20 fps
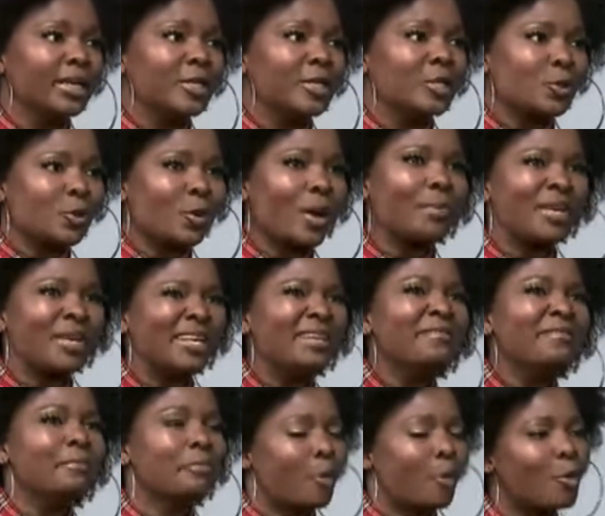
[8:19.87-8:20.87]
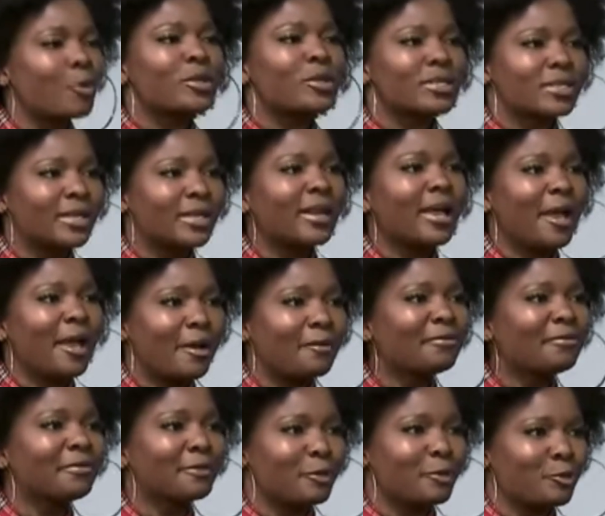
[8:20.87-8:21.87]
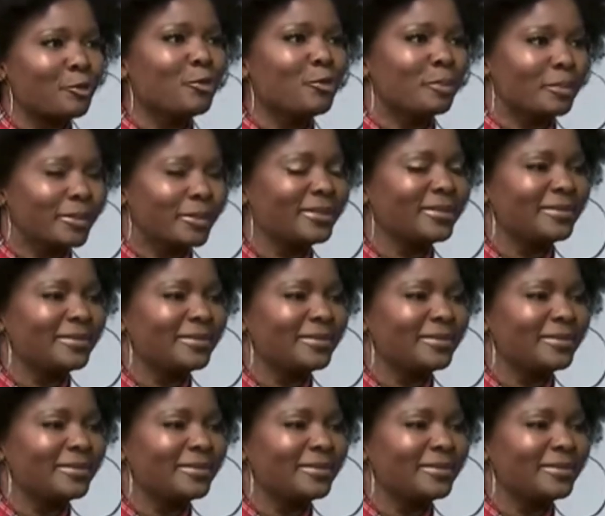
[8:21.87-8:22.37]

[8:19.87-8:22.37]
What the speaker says: So I believe both still have room.